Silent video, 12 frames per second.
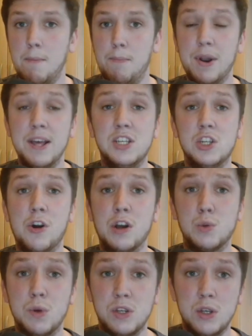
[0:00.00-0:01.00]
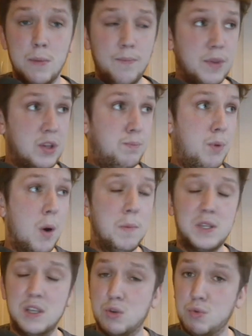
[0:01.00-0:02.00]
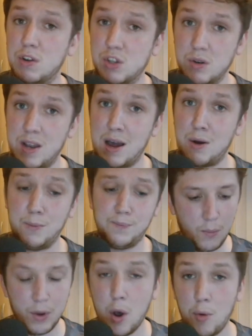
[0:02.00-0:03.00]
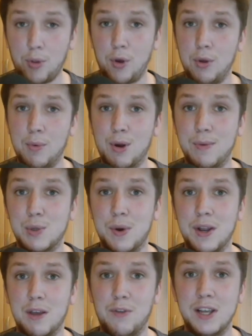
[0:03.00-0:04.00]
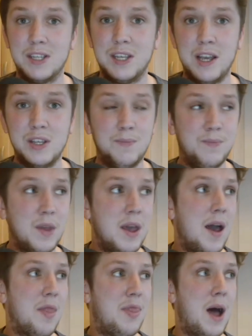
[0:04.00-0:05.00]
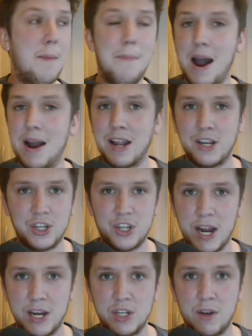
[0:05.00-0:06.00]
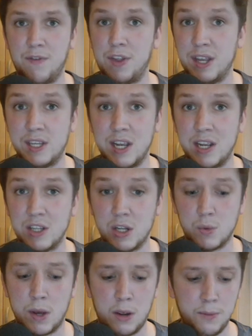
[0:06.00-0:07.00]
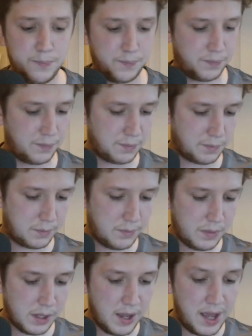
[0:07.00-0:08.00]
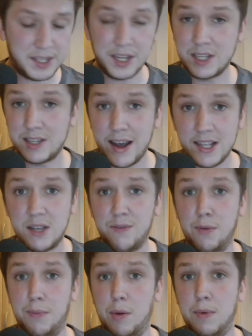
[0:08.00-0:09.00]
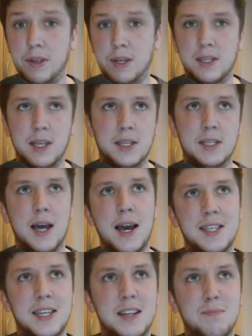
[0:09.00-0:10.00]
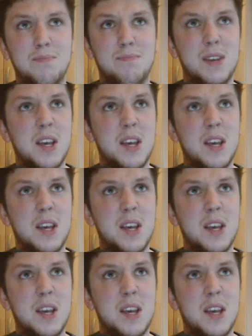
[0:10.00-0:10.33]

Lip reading: But his stock has risen. Bournemouth has risen now. We all thought they were coming 20th last season. That might need to change for this season as well. It's exciting for Bournemouth. It's exciting